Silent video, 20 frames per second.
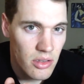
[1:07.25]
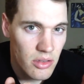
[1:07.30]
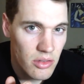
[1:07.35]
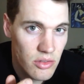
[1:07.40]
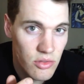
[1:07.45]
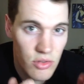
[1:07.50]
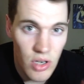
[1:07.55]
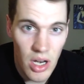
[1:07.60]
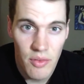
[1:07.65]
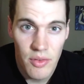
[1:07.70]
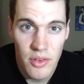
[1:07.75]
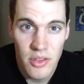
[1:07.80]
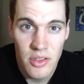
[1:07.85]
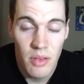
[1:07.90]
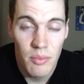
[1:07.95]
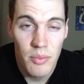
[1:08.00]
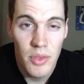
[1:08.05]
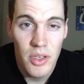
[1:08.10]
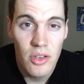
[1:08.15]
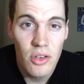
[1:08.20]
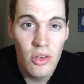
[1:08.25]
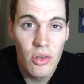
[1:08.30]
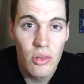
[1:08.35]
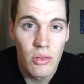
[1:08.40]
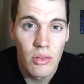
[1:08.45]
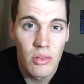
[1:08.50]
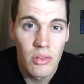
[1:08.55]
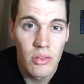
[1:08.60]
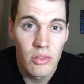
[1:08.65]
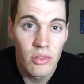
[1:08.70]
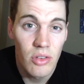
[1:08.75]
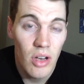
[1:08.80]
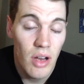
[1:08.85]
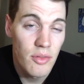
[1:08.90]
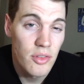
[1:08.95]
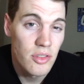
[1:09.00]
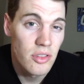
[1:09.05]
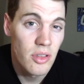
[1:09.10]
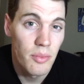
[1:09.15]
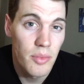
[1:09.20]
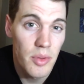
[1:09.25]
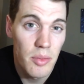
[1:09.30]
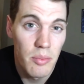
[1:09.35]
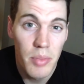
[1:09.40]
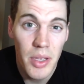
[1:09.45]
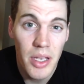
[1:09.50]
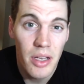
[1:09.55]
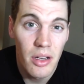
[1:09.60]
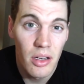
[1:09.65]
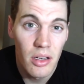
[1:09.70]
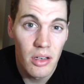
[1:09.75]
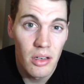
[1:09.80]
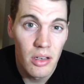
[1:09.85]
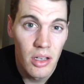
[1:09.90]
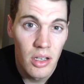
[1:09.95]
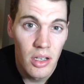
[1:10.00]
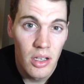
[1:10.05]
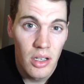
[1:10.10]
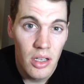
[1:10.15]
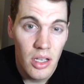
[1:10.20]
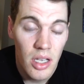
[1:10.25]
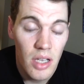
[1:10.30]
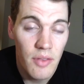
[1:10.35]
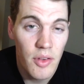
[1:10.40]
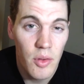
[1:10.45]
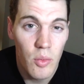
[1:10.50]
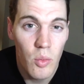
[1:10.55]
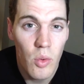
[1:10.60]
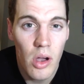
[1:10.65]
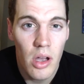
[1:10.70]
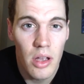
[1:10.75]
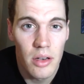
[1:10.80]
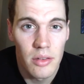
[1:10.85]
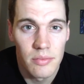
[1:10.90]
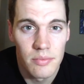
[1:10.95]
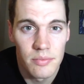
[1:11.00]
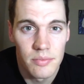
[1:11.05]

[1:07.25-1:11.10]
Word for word: strive for something new, strive for something bigger if you want.